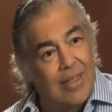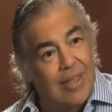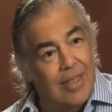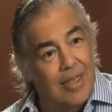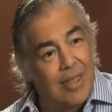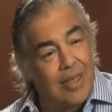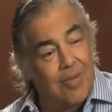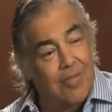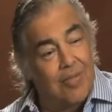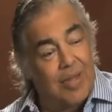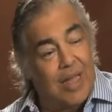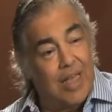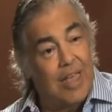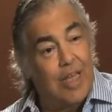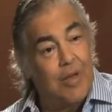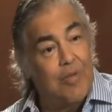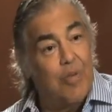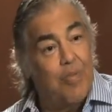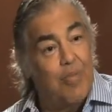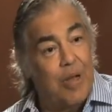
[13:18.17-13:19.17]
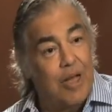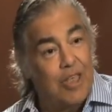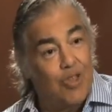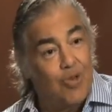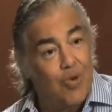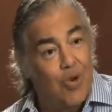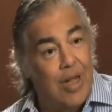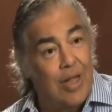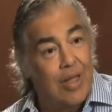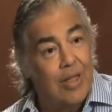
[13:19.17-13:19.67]
But they keep
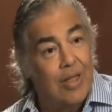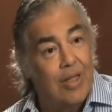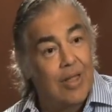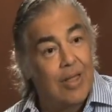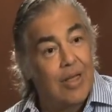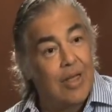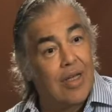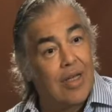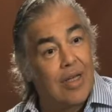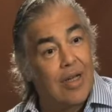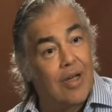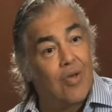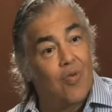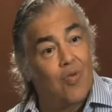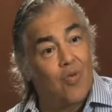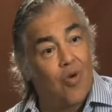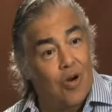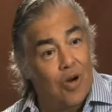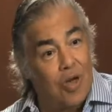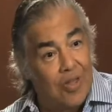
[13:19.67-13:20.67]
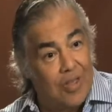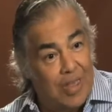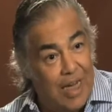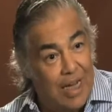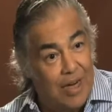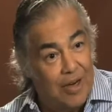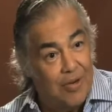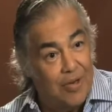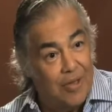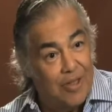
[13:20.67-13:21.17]
perpetuating, the war on
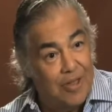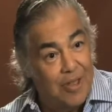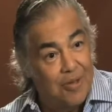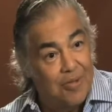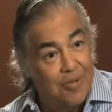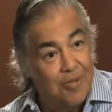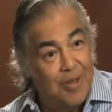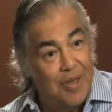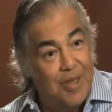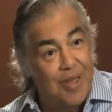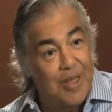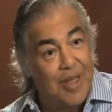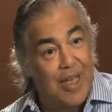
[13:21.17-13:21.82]
terrorism.